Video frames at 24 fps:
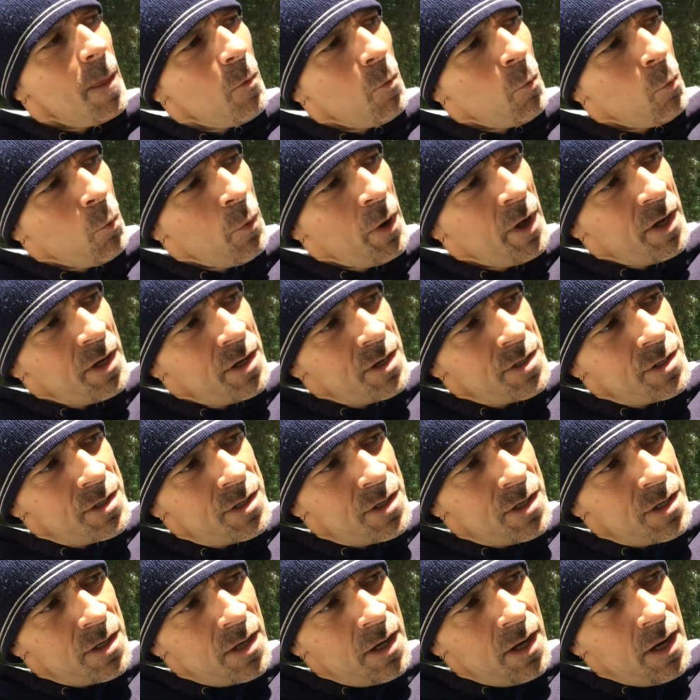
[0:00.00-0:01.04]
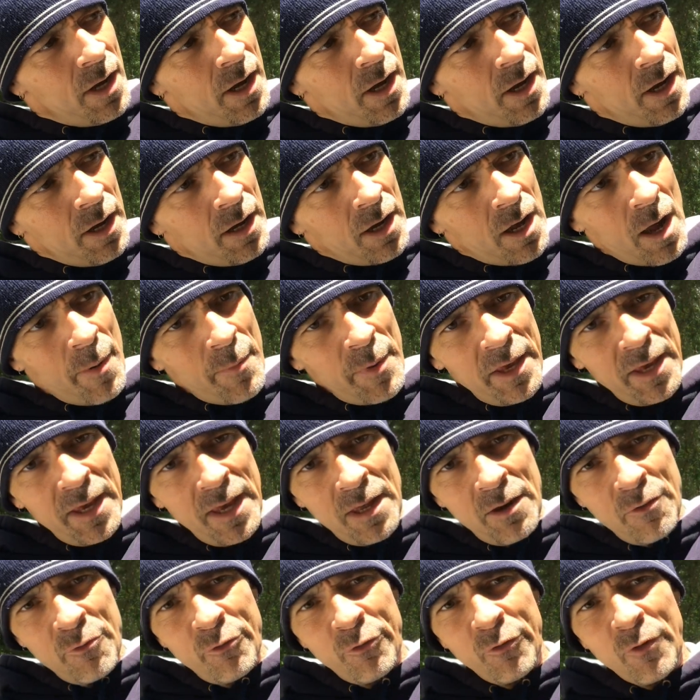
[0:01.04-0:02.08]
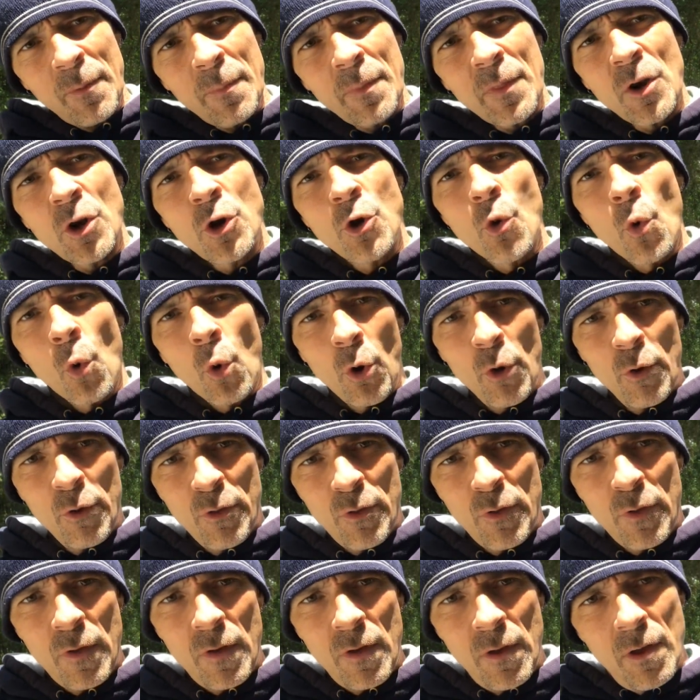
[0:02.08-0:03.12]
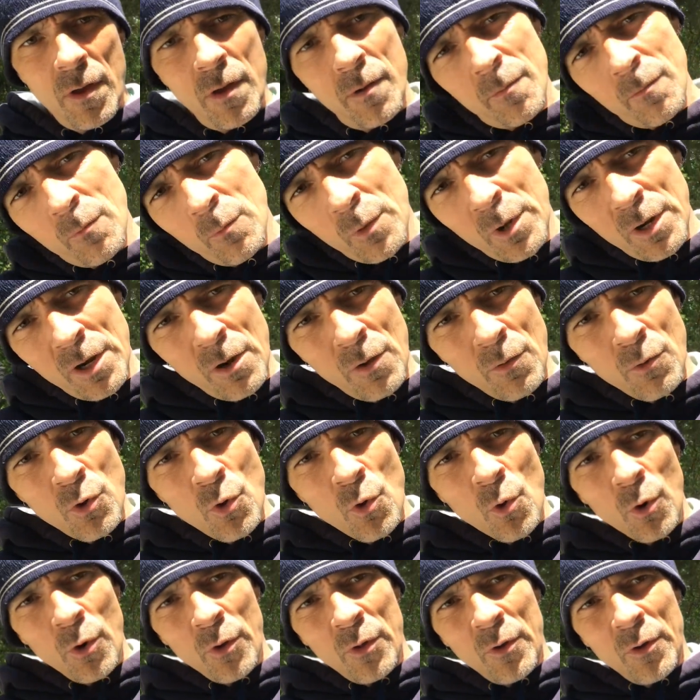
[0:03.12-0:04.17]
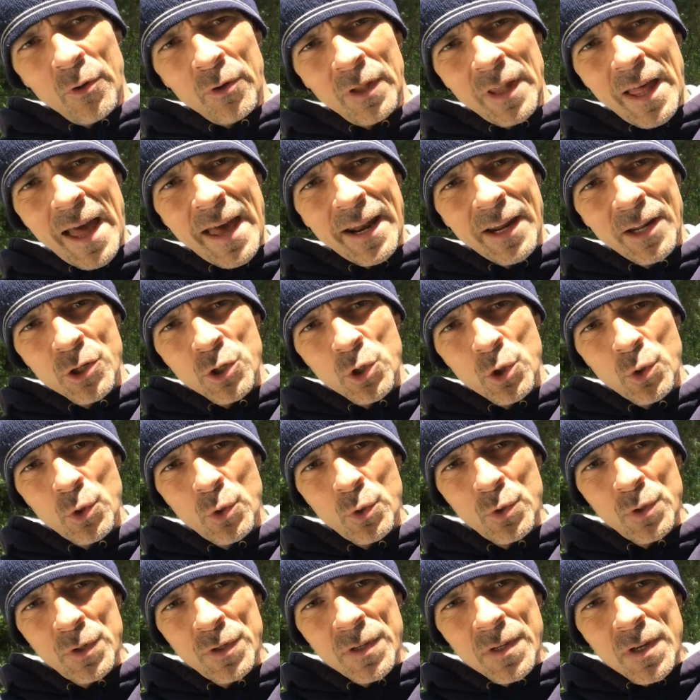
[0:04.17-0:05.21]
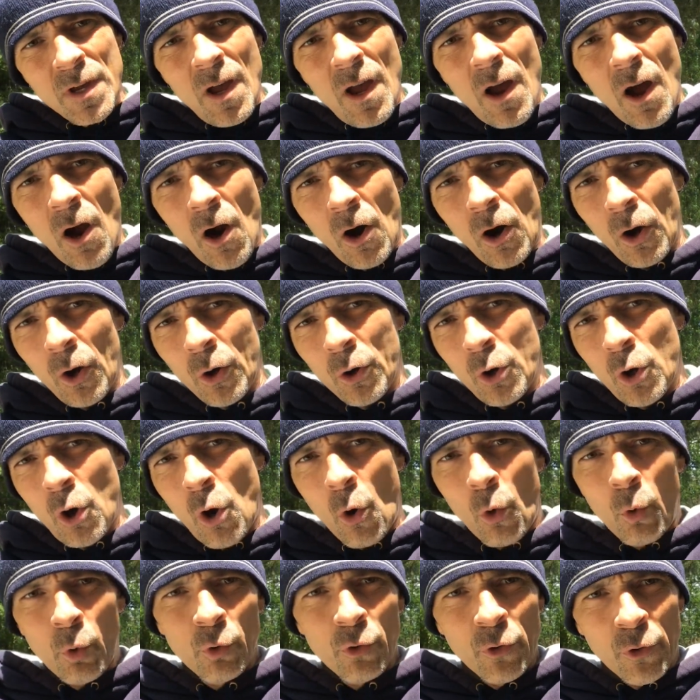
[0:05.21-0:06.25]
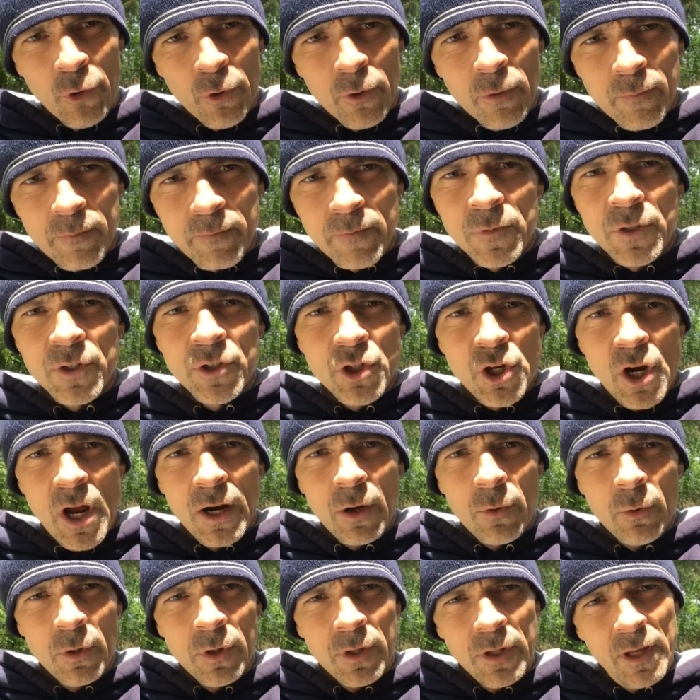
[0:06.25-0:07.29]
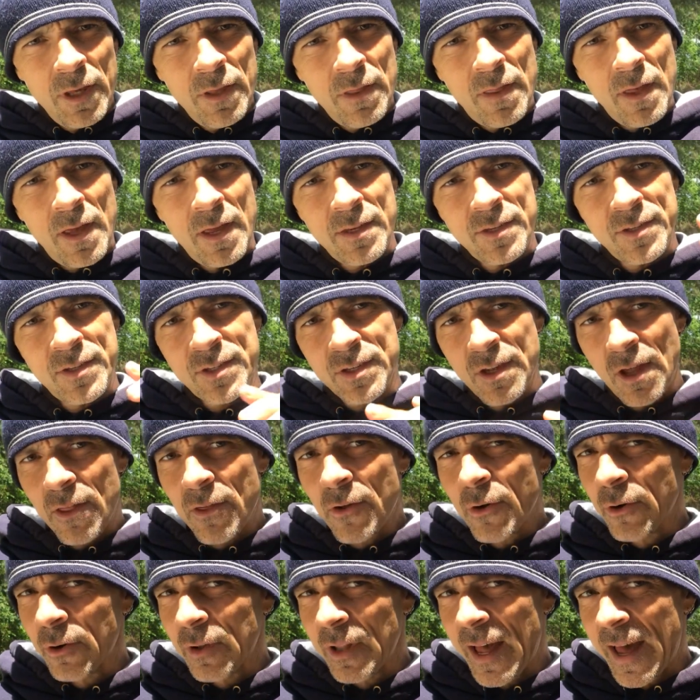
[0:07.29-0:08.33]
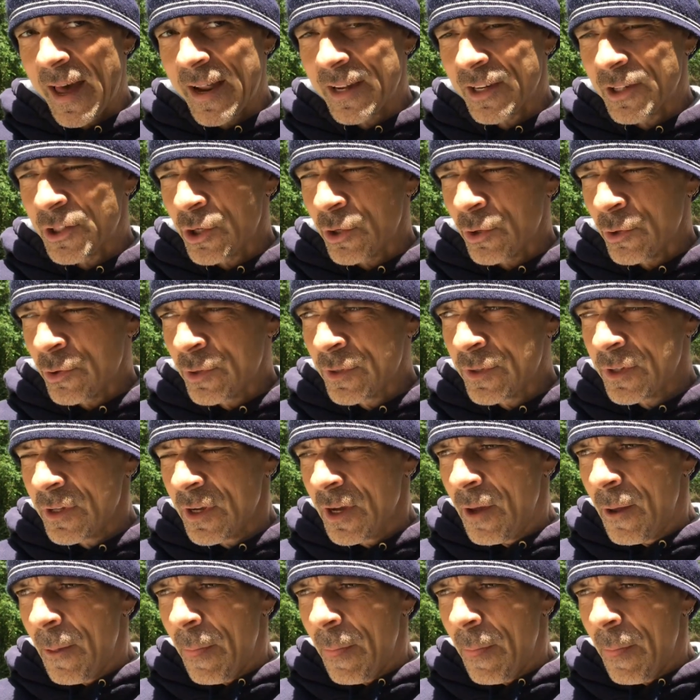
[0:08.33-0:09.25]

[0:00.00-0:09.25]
wind coming in from the north. We know northern latitudes are colder generally than southern latitudes,